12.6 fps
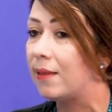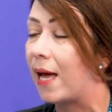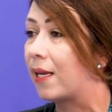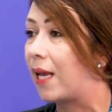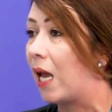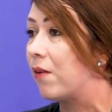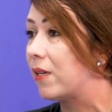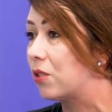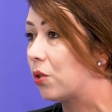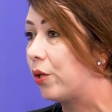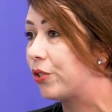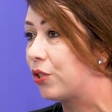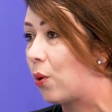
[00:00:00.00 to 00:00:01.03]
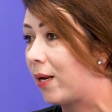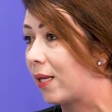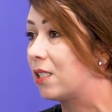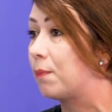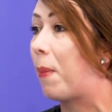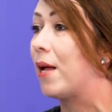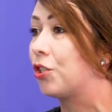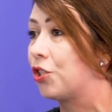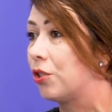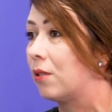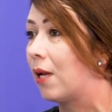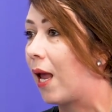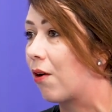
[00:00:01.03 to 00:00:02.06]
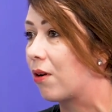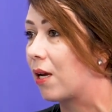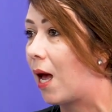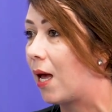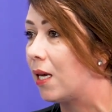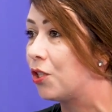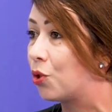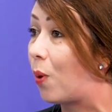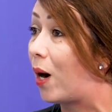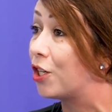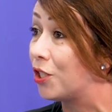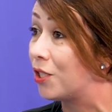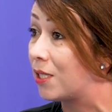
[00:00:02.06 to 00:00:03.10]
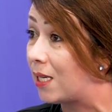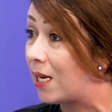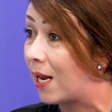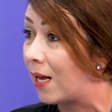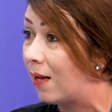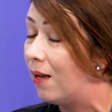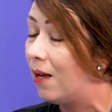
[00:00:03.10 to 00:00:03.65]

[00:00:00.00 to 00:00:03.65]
That gave us also an expansion area into Argentina,